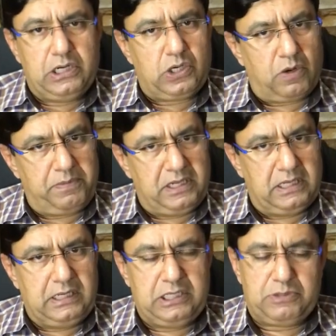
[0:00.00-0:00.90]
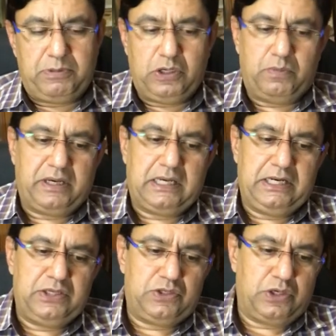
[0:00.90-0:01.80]
tropical
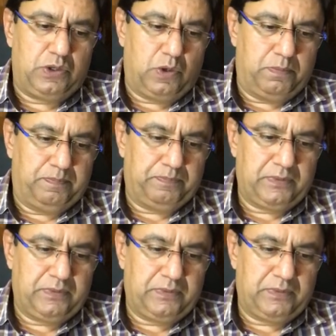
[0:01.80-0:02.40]
splenomegaly syndrome.